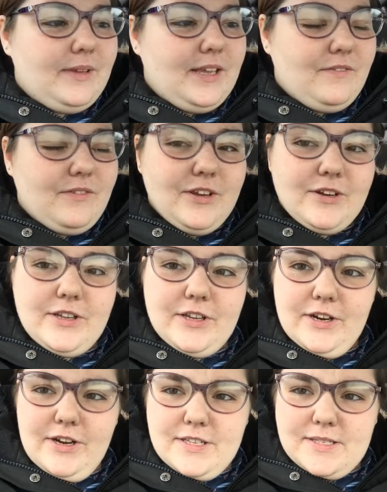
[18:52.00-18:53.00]
If you're
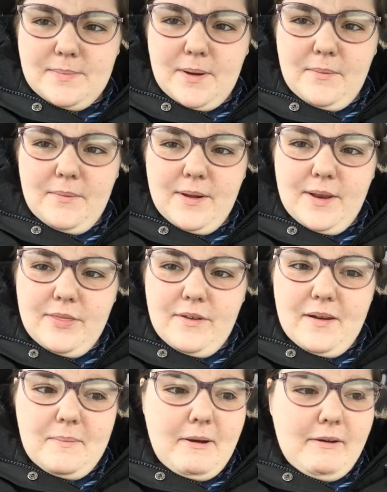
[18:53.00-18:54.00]
curious about what I
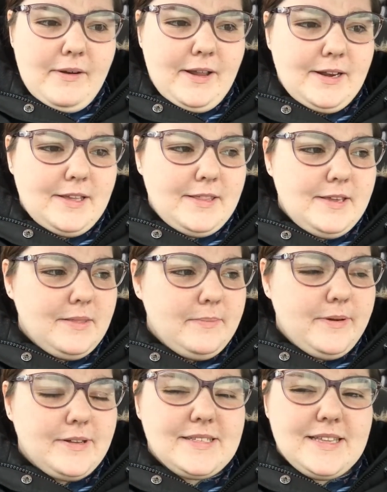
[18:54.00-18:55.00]
thought about any of the other
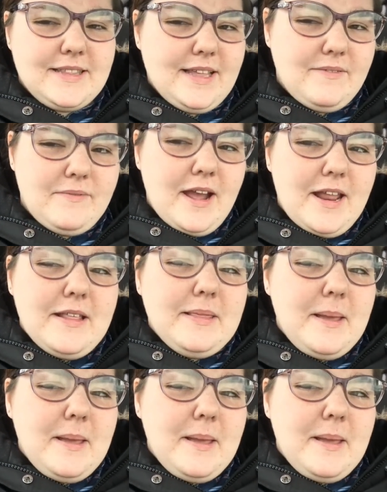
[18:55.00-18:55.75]
books that I've read,